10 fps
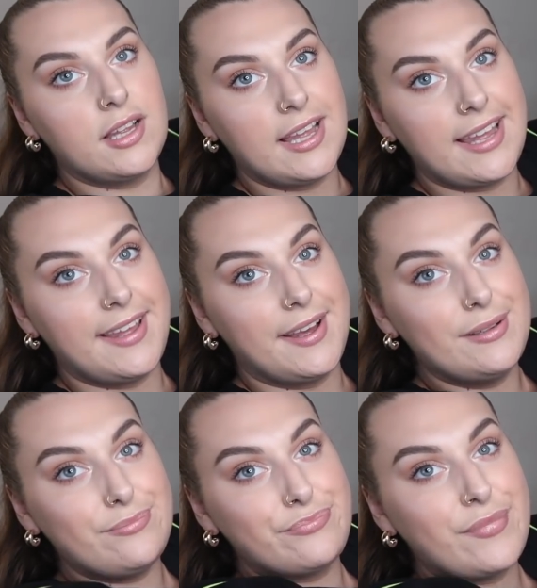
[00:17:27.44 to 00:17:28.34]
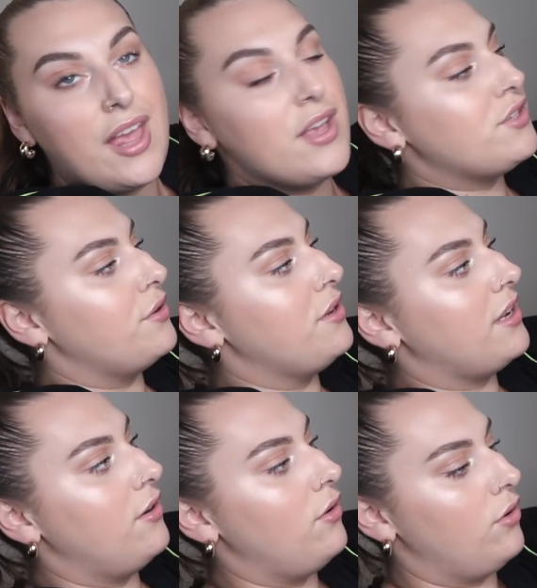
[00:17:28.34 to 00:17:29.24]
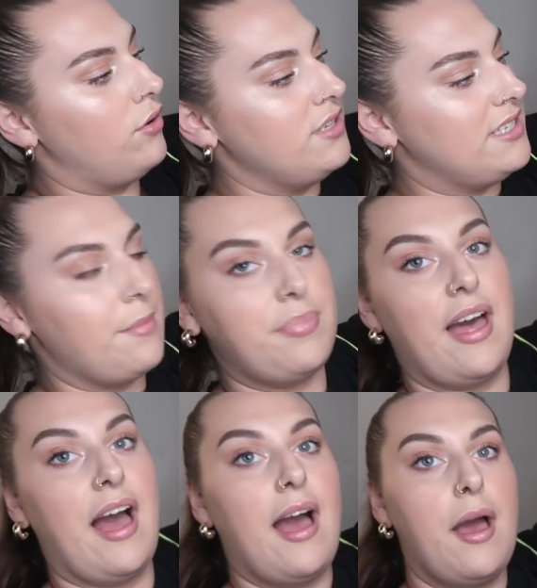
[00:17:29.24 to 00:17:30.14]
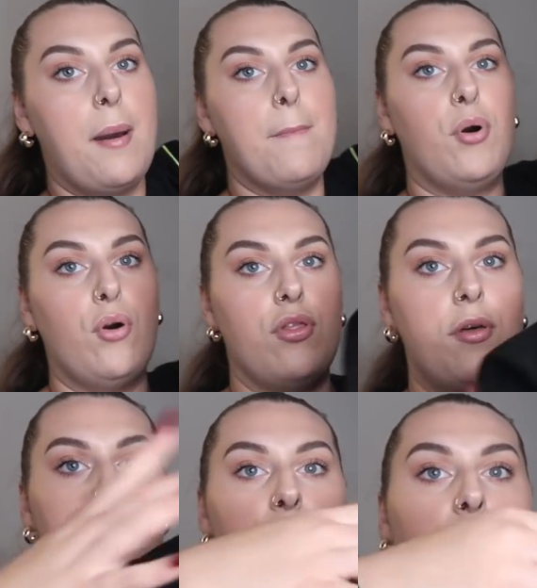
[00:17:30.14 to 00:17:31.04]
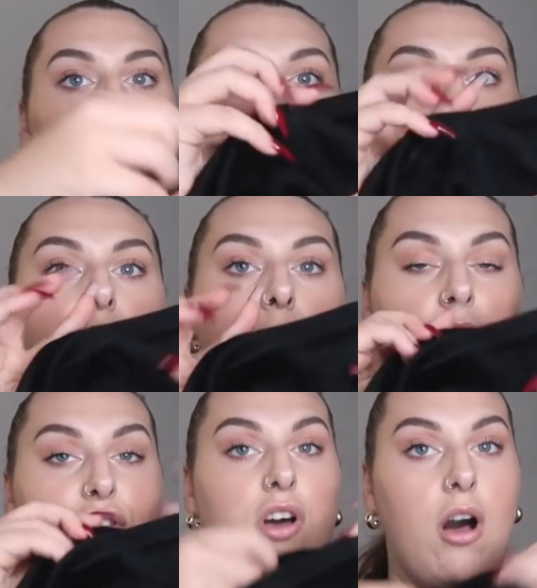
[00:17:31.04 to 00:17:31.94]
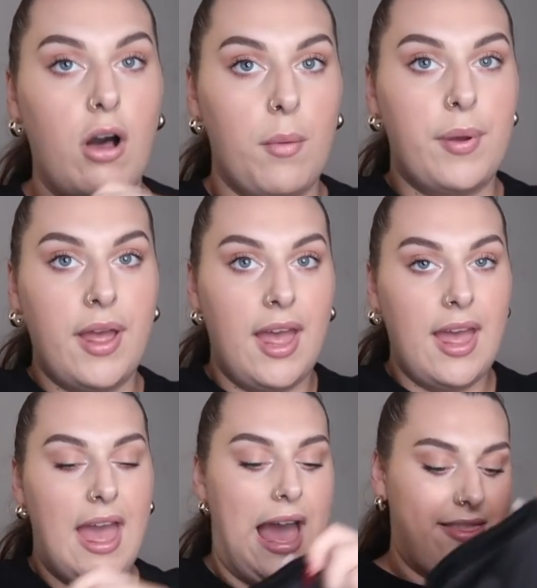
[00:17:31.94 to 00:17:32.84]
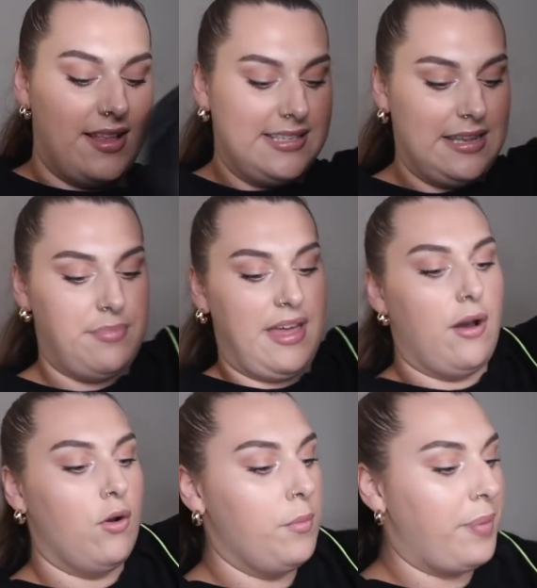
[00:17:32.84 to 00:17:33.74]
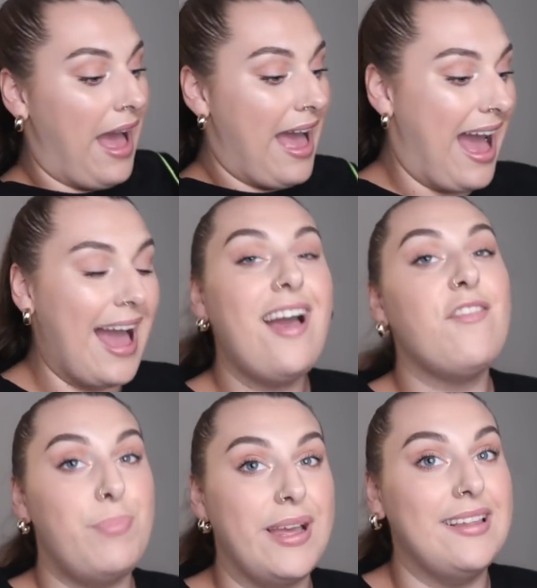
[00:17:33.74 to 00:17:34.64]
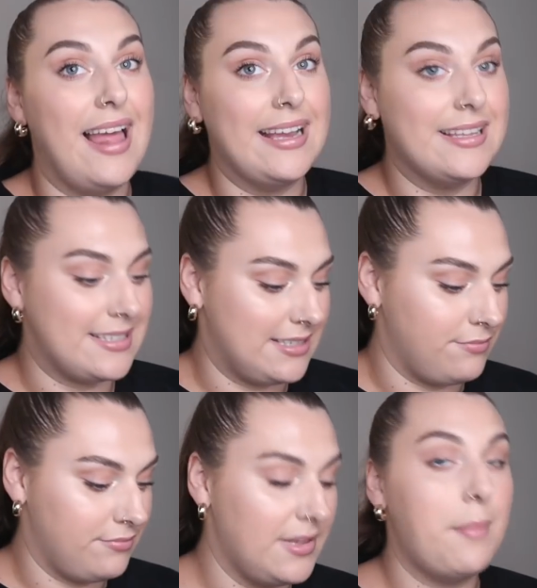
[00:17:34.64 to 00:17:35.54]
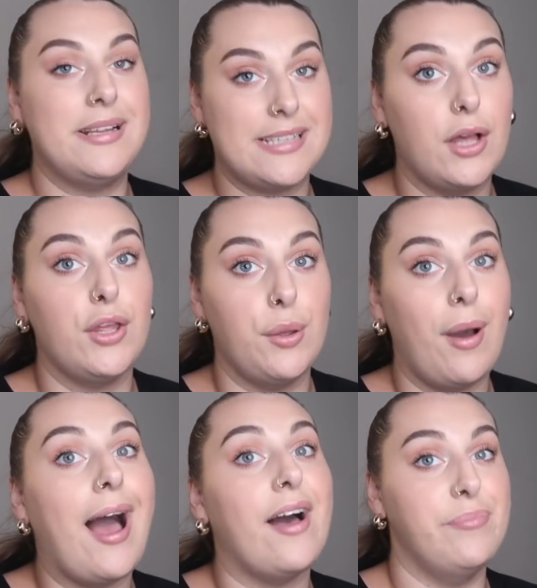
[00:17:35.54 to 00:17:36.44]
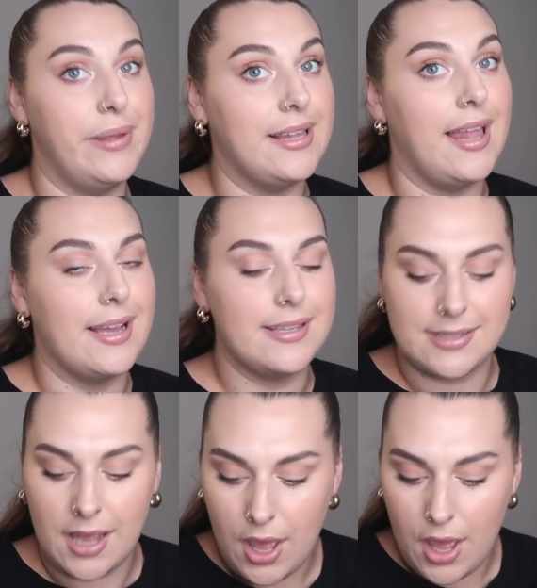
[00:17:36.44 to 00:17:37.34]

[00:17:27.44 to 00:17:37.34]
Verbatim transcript: here. So you can unzip that, put the boot on from the top, and then zip that up. I have big legs. Let me tell you, I have big legs